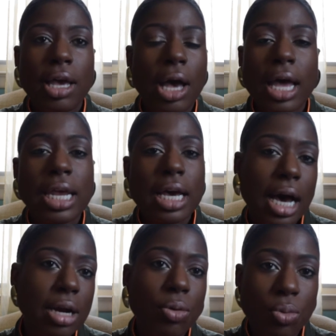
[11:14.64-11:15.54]
any
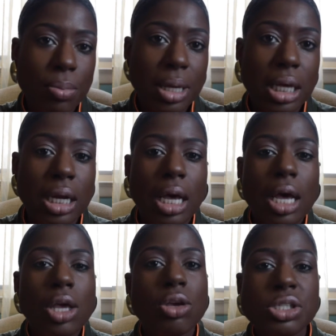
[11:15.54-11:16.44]
kind of woman,
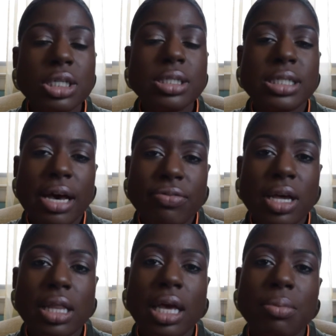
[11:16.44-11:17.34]
you should
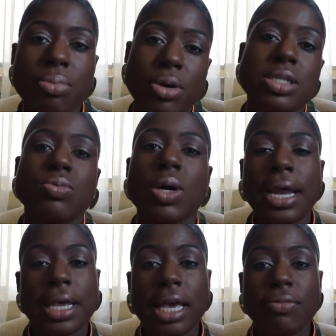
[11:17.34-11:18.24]
definitely embrace what
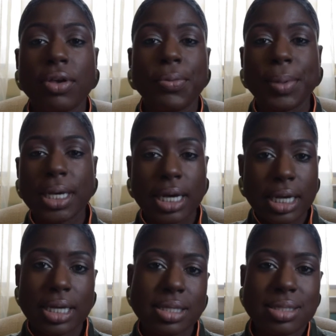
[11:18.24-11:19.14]
God gave you,
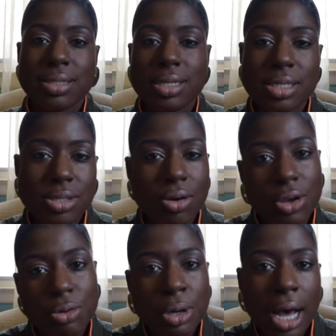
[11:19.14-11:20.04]
because this is all
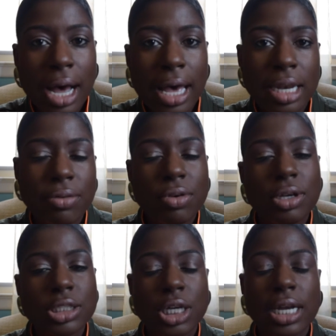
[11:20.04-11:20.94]
you got. And if you're
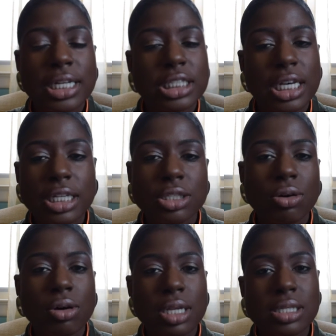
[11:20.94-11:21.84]
trying to change it
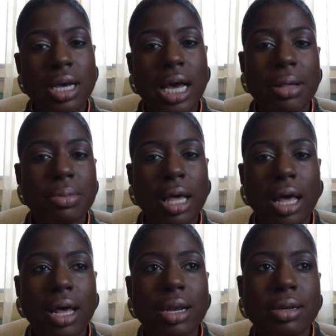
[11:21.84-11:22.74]
all the time,
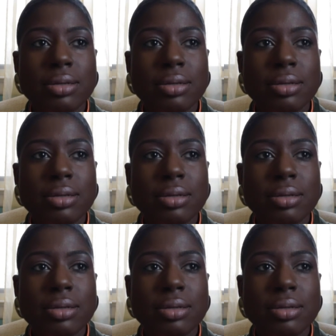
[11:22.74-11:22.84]
then